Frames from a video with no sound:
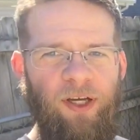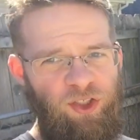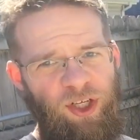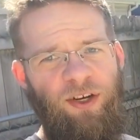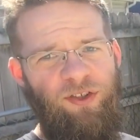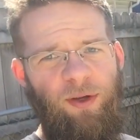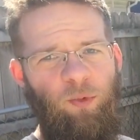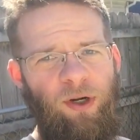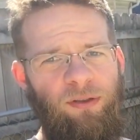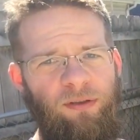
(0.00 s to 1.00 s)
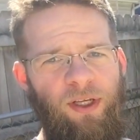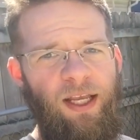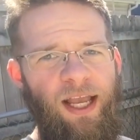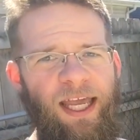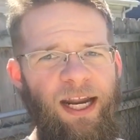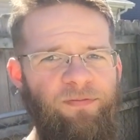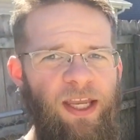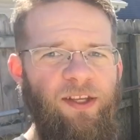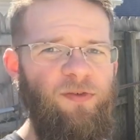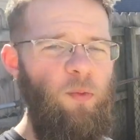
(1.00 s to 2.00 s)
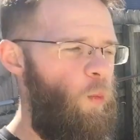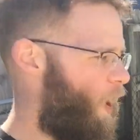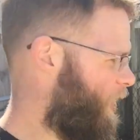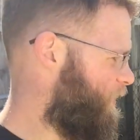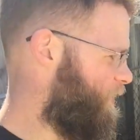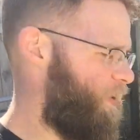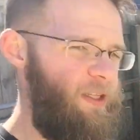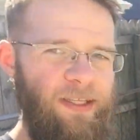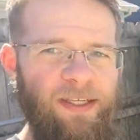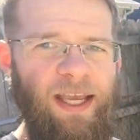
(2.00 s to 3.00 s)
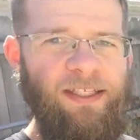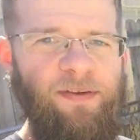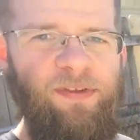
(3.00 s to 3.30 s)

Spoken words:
a chair somewhere. And I've taken some weights. In this case, I've